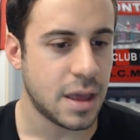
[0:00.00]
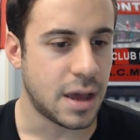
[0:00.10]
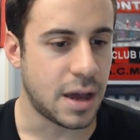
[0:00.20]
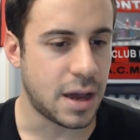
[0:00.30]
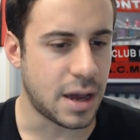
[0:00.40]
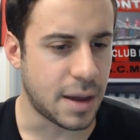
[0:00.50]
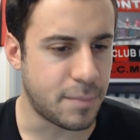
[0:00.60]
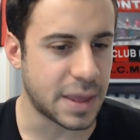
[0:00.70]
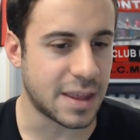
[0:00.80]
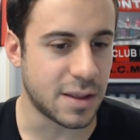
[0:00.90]
I've
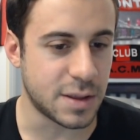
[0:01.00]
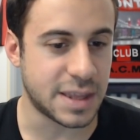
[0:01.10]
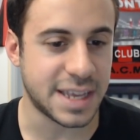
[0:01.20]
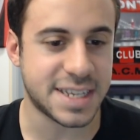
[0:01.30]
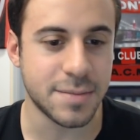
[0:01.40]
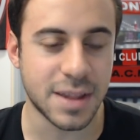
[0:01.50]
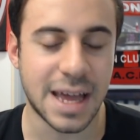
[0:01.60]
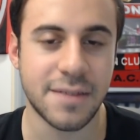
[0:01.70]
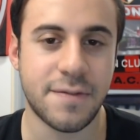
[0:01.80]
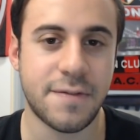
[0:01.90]
been an AC
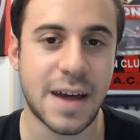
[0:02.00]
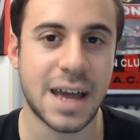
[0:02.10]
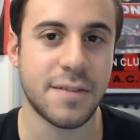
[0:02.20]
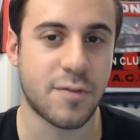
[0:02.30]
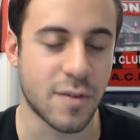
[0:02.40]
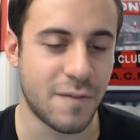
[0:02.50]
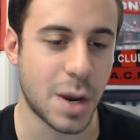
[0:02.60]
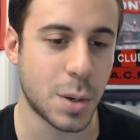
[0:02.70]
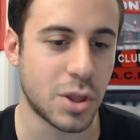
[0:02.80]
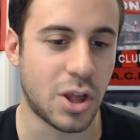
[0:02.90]
Milan fan for a
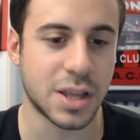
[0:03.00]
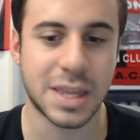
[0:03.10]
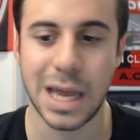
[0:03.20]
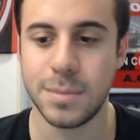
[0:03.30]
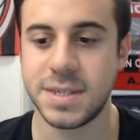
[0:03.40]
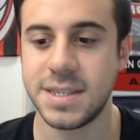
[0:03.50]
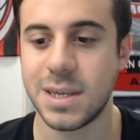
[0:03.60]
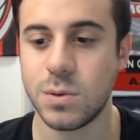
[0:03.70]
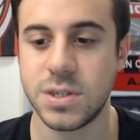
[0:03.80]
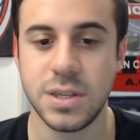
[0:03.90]
very long time, since I
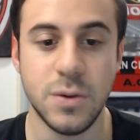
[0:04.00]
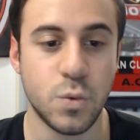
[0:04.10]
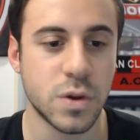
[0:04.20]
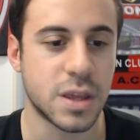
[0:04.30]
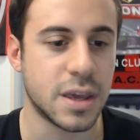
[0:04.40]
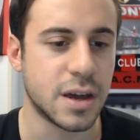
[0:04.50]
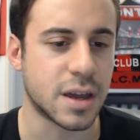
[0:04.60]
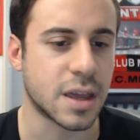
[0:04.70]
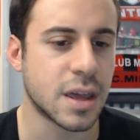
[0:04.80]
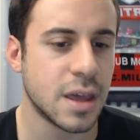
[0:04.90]
was really
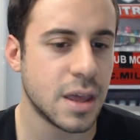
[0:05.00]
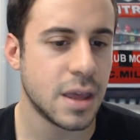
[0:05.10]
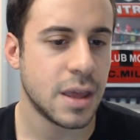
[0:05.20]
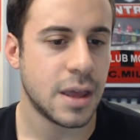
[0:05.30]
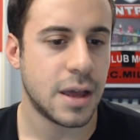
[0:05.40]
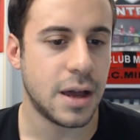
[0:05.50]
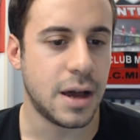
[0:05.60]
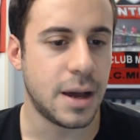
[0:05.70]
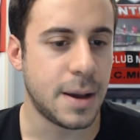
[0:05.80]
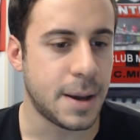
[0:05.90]
young.
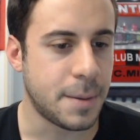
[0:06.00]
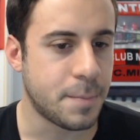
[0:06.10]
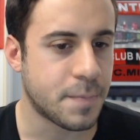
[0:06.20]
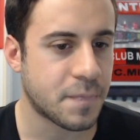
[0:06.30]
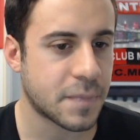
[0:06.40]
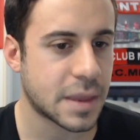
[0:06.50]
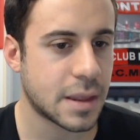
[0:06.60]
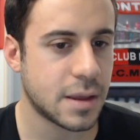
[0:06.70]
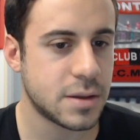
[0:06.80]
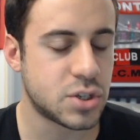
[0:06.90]

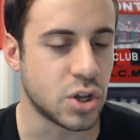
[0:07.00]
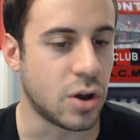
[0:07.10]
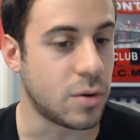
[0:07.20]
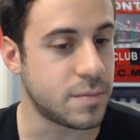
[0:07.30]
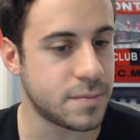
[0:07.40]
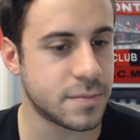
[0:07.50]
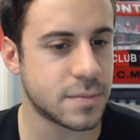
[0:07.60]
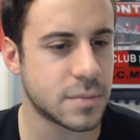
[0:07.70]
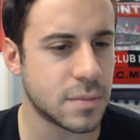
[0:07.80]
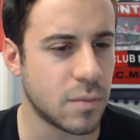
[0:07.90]
So,
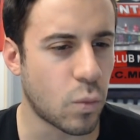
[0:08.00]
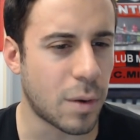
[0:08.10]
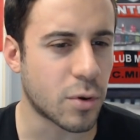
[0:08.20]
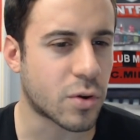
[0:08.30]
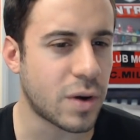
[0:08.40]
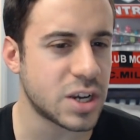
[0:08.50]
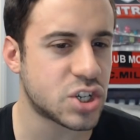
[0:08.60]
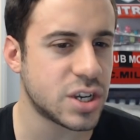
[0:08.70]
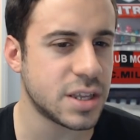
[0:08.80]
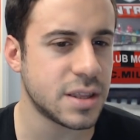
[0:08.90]
one more
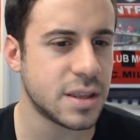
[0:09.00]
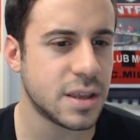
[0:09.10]
question.